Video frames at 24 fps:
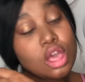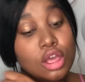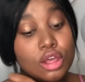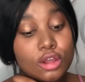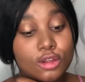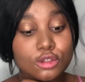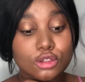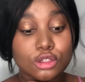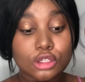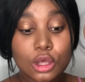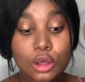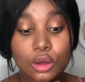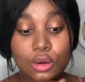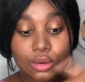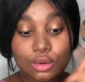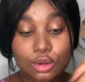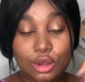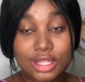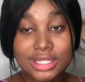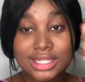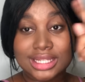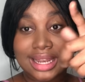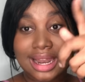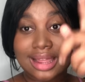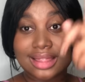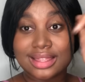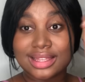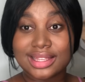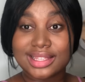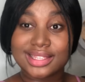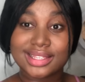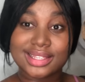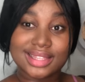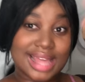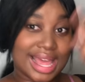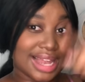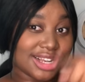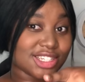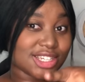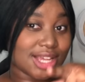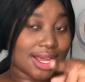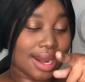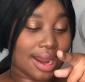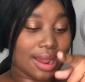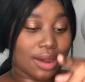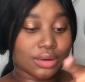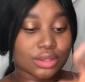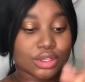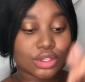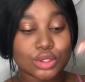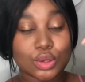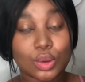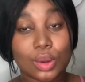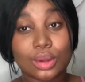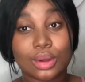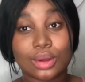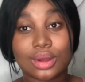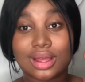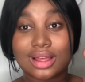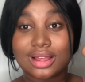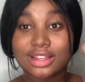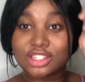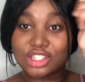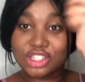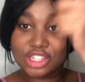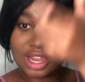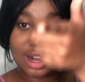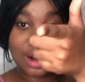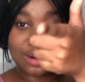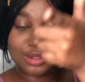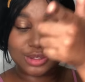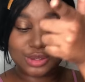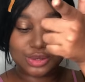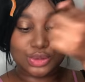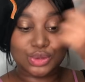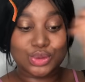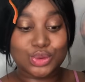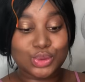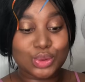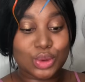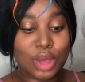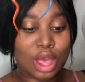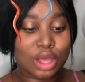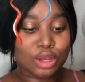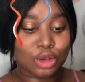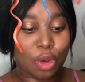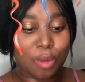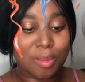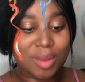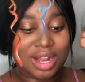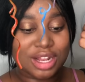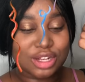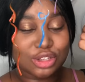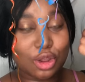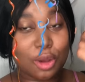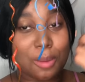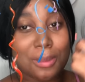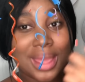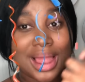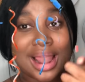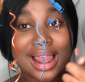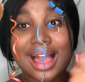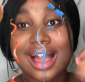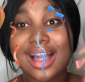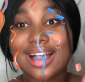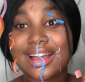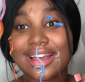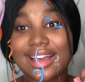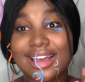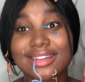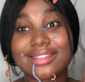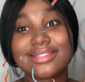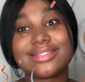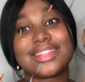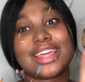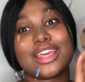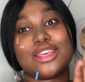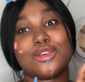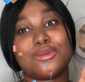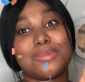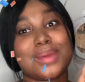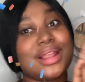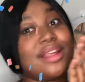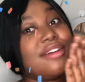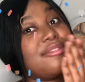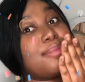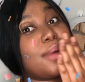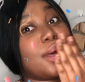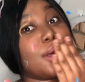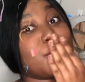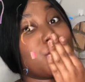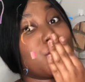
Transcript: So consider this that shout out. So shout out to you, Mobile Ndombela. Thank you, my love.